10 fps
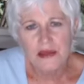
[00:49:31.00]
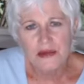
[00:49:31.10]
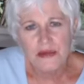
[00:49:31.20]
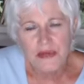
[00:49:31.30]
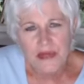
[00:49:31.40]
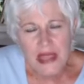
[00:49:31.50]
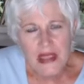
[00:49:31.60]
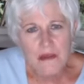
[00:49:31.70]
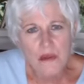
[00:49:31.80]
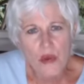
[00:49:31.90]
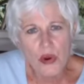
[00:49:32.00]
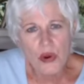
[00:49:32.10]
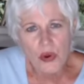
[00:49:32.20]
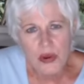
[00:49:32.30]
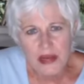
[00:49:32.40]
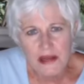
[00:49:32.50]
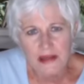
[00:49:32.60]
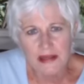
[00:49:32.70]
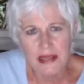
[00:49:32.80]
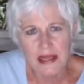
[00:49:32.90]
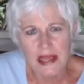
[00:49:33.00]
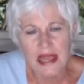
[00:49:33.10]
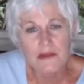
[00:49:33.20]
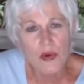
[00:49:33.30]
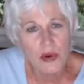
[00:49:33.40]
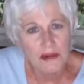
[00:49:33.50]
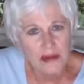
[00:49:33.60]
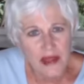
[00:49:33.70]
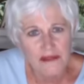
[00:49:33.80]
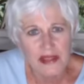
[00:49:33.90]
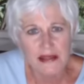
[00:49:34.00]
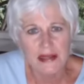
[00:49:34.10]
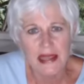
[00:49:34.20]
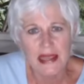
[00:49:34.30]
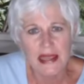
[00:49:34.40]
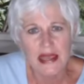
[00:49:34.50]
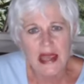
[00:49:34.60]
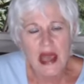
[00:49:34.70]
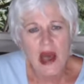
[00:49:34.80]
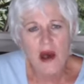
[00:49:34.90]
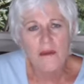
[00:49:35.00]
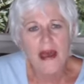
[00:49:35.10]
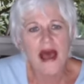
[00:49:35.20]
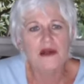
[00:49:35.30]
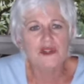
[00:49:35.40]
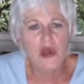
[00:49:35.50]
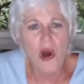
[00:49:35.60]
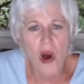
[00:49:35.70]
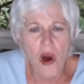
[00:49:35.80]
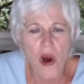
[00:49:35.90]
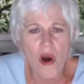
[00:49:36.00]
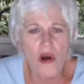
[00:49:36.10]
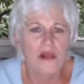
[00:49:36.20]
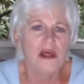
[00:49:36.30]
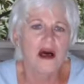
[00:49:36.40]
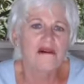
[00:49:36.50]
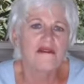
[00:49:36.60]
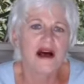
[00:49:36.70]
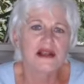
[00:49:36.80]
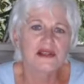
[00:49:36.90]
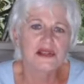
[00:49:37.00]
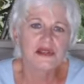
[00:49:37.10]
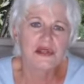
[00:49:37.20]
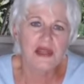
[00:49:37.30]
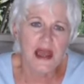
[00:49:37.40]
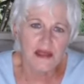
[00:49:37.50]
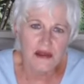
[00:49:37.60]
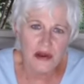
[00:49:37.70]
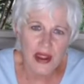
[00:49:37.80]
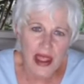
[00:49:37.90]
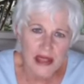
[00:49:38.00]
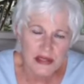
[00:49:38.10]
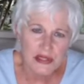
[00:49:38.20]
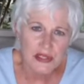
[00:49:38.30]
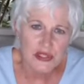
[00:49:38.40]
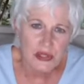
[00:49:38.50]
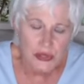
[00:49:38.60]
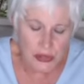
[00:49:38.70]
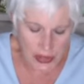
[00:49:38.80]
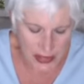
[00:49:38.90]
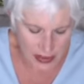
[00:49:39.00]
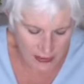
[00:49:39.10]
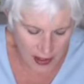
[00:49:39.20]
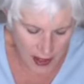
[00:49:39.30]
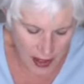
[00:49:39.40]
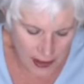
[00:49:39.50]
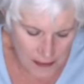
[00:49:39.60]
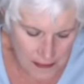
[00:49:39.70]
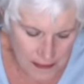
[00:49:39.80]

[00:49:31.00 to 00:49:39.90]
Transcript: to think more critically and more lovingly about all of us together as children of God.